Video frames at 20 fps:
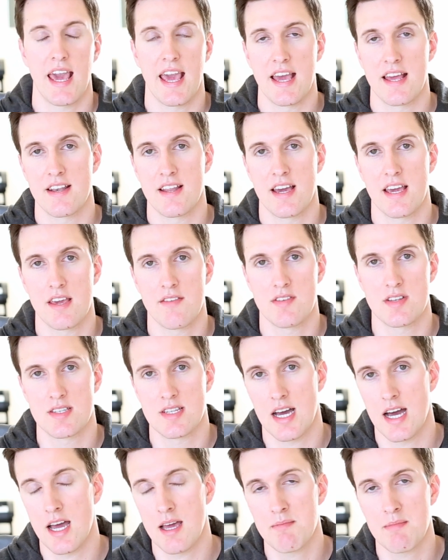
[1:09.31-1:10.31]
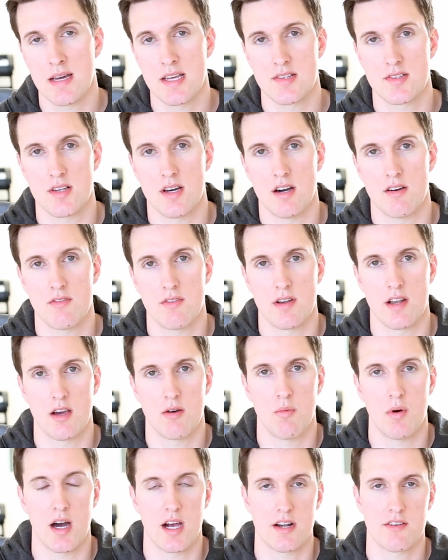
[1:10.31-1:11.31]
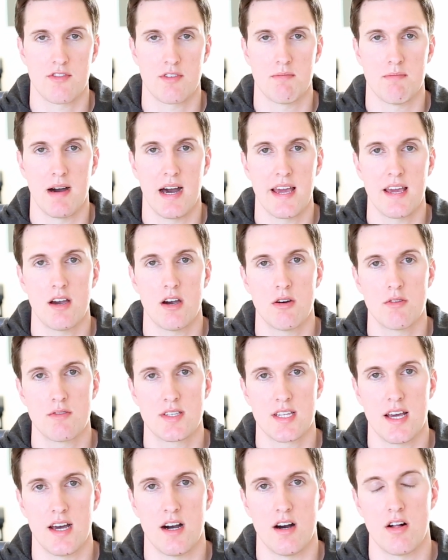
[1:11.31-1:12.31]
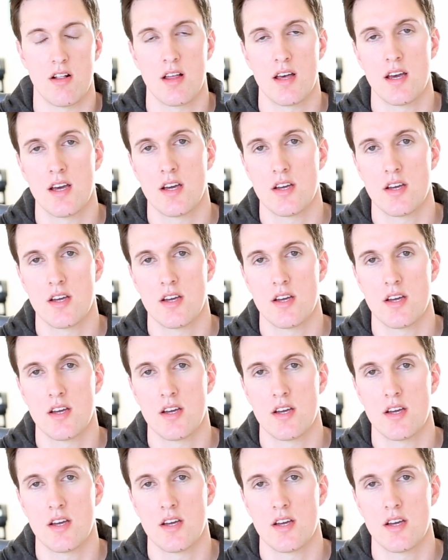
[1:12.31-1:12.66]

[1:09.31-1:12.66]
and I even timed myself when I walked from my hotel